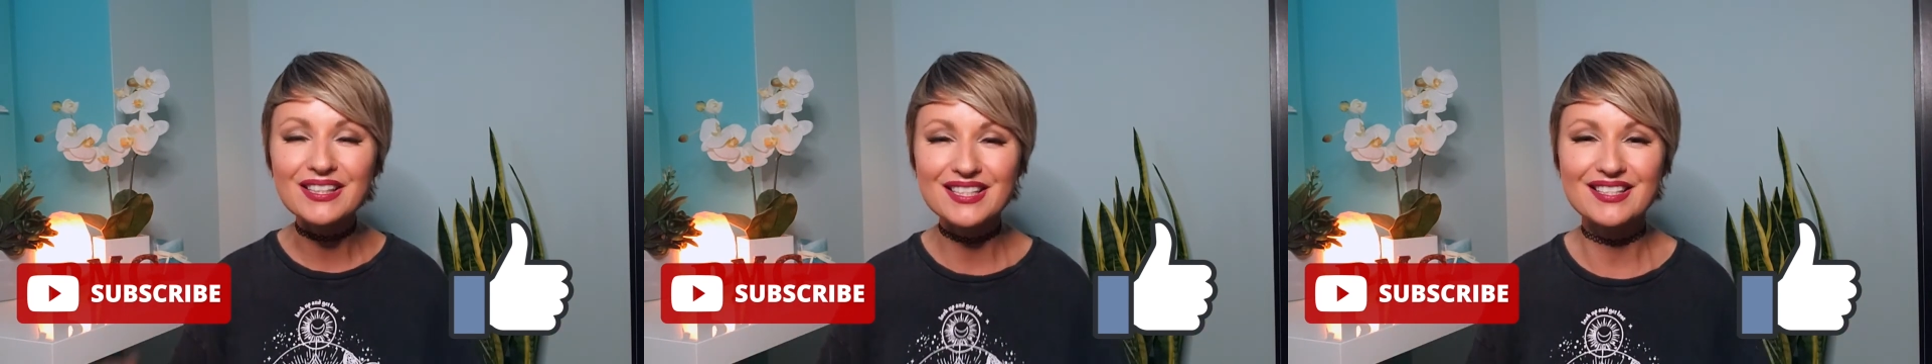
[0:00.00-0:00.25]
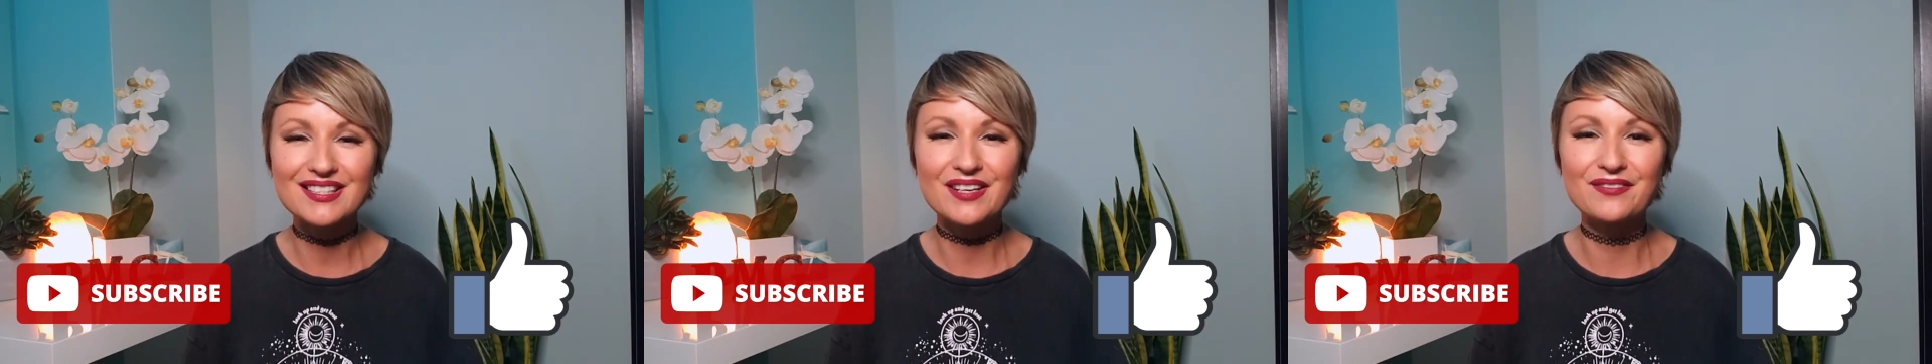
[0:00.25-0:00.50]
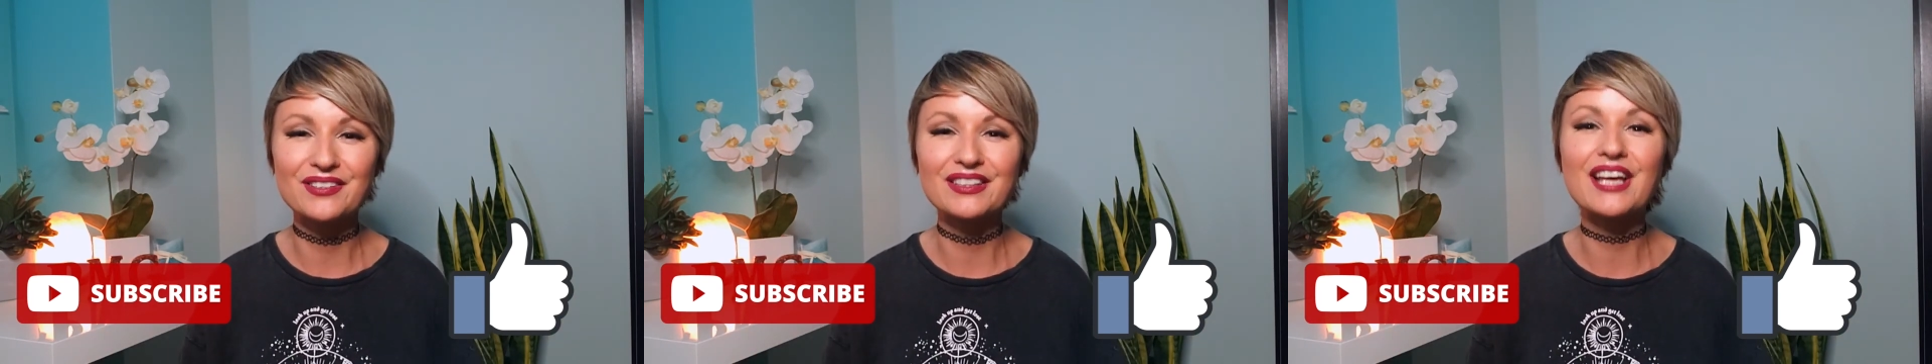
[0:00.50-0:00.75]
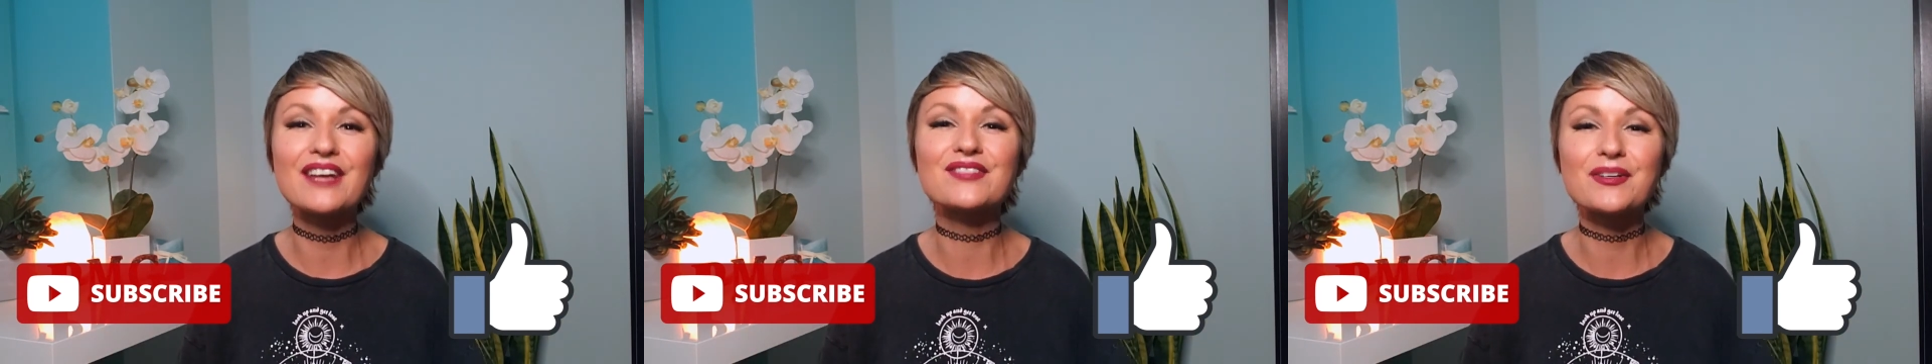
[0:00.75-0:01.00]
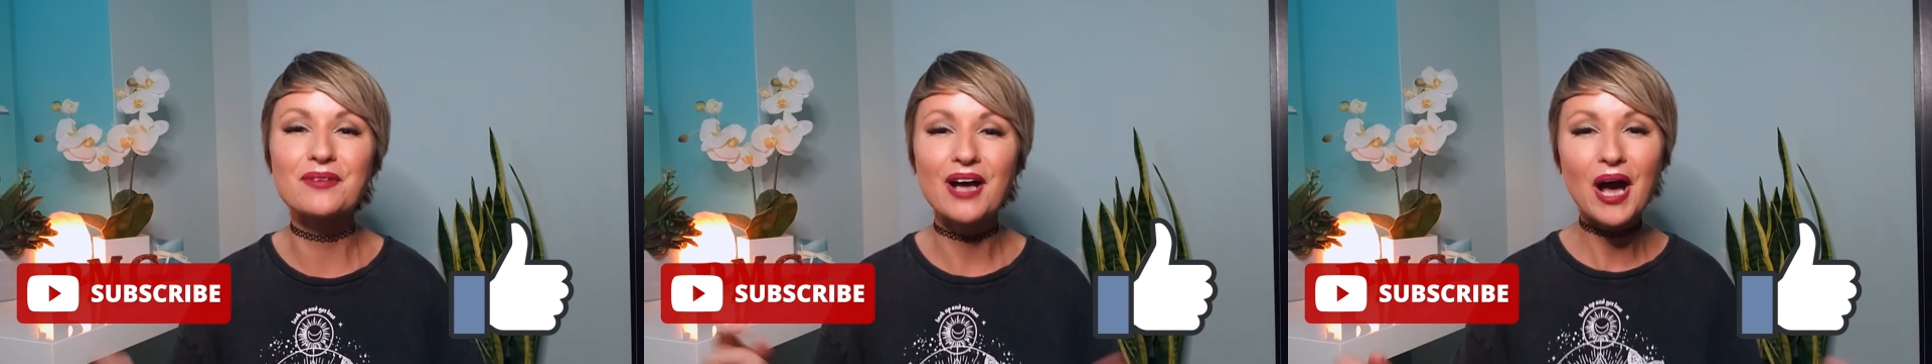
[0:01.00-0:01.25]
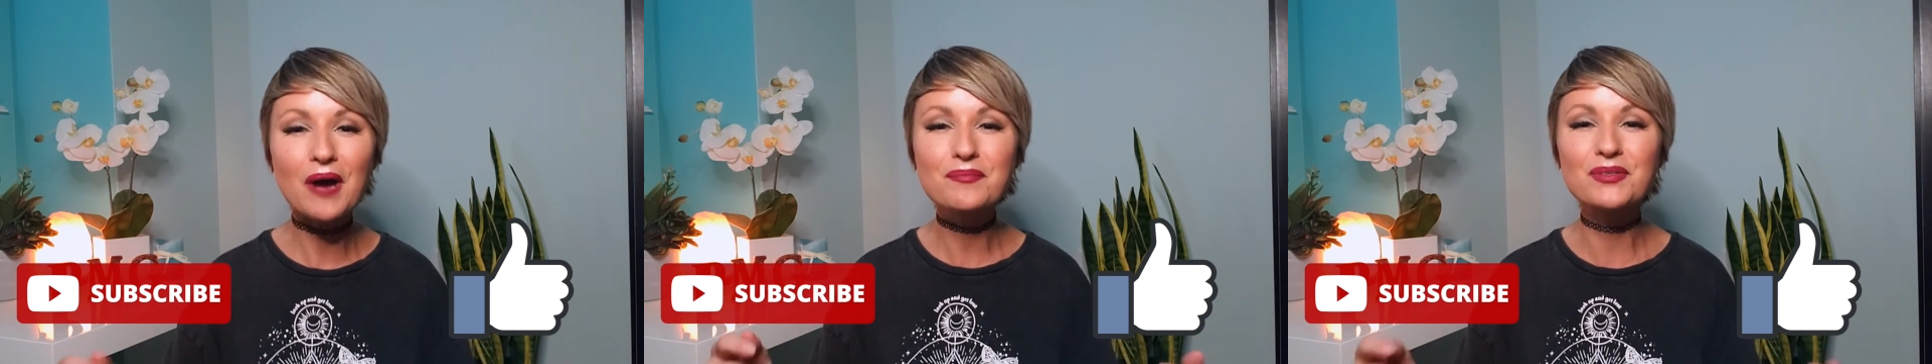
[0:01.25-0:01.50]
of stuff in life that will
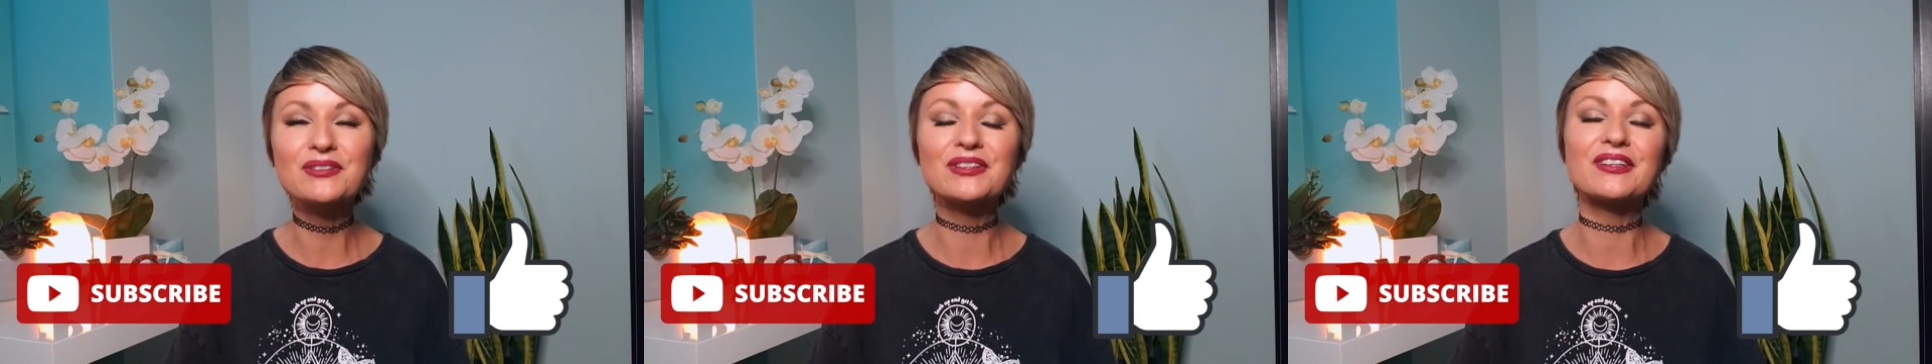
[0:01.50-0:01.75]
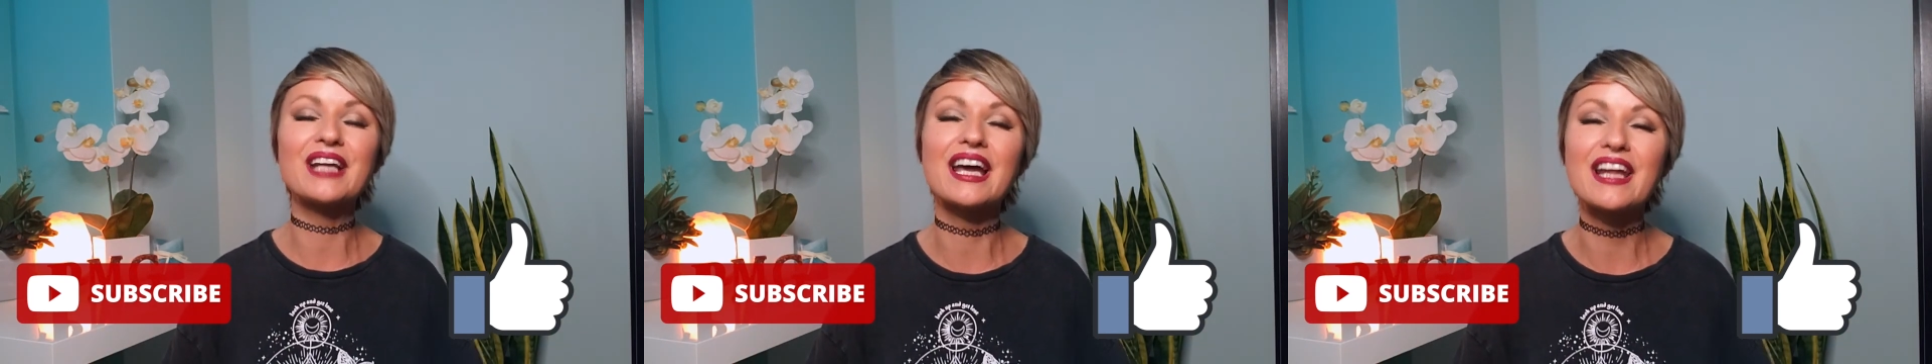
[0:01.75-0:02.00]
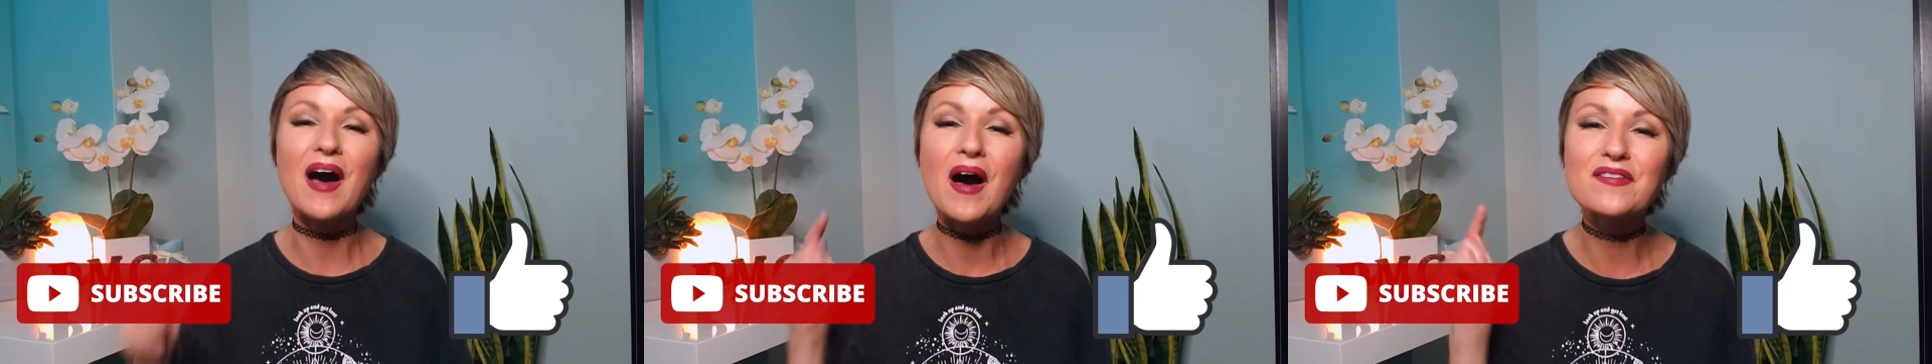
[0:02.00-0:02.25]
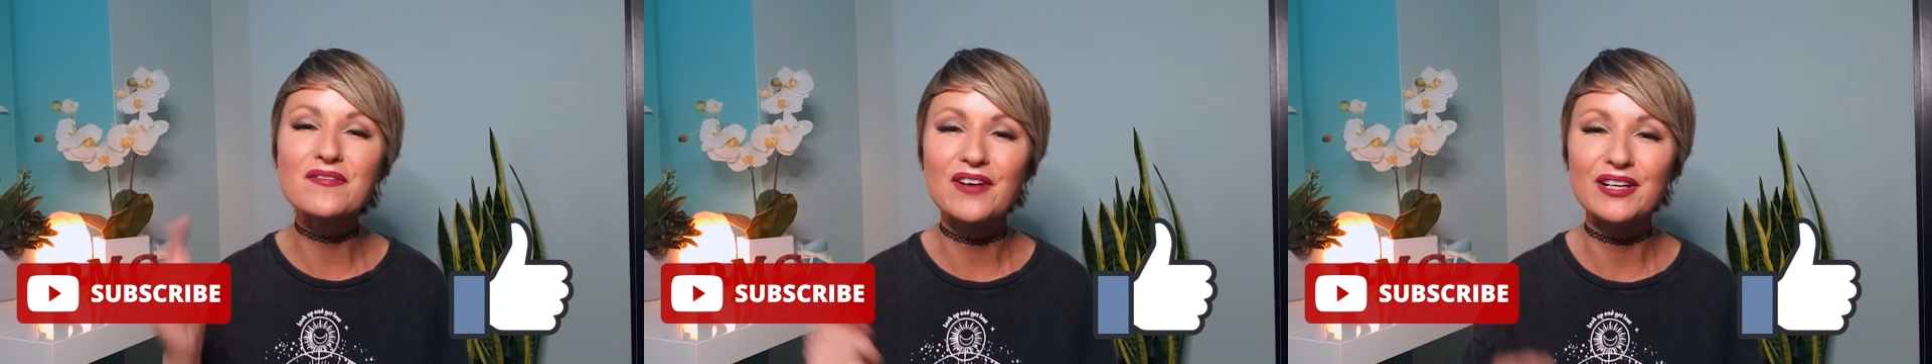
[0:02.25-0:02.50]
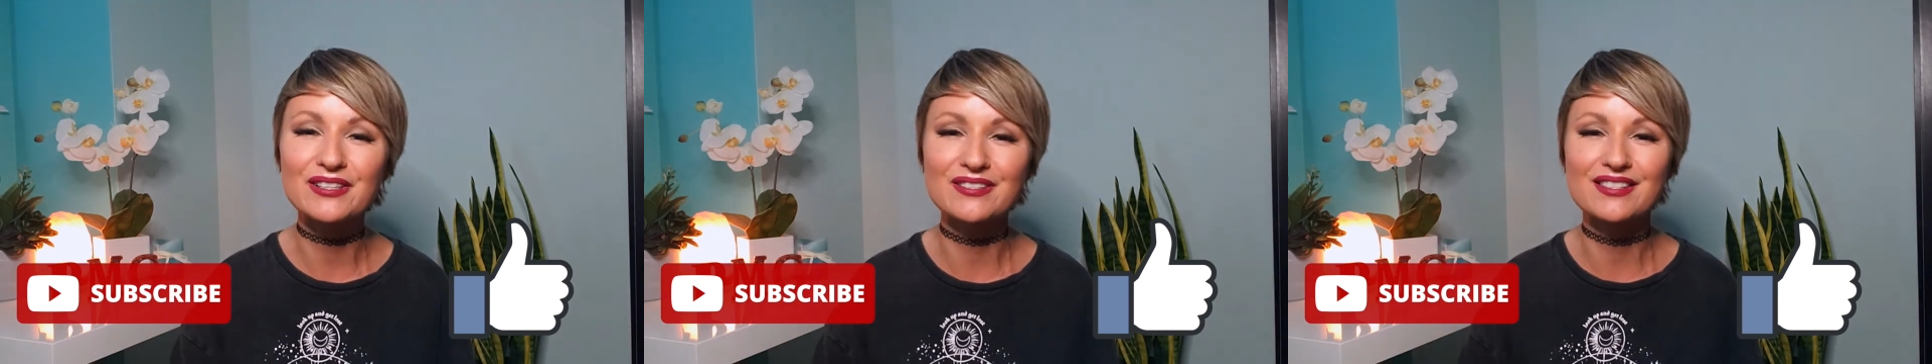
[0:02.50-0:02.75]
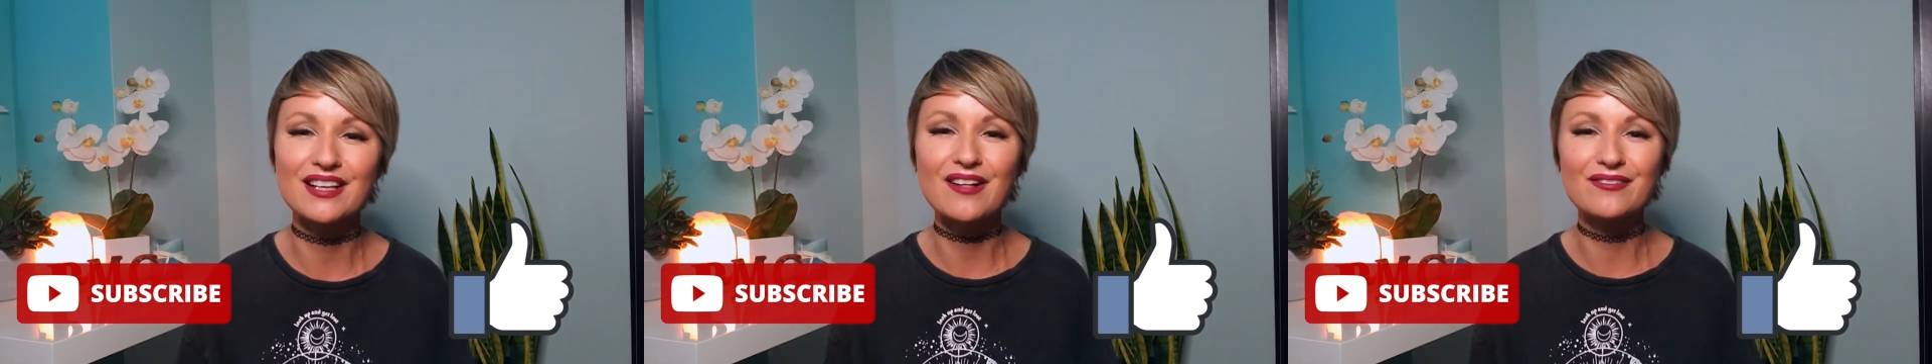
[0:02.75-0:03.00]
help you learn how to unfuck
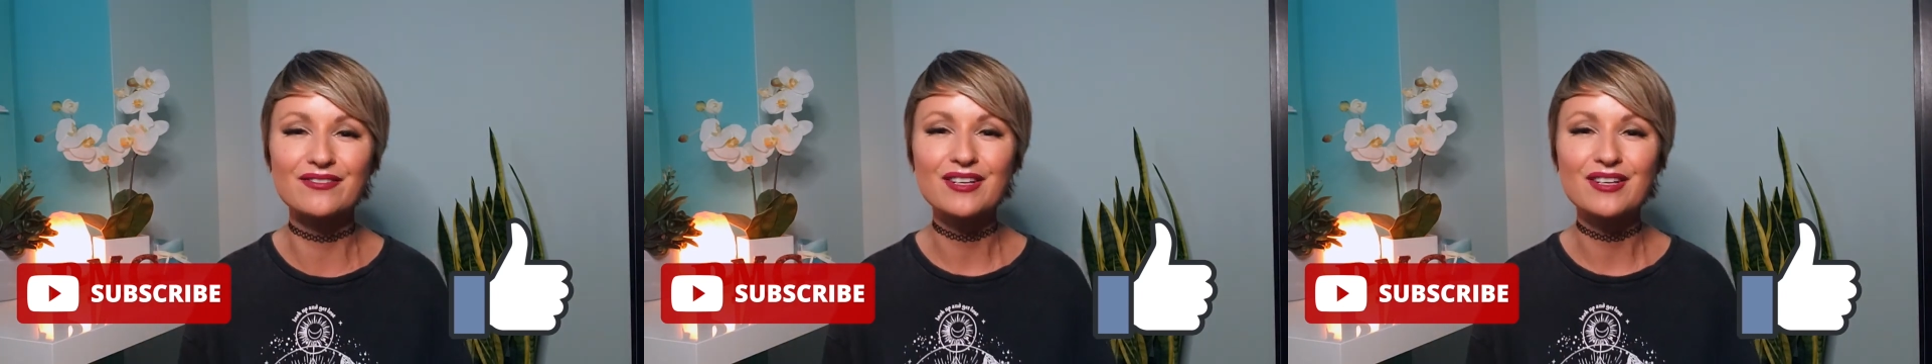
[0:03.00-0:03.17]
yourself.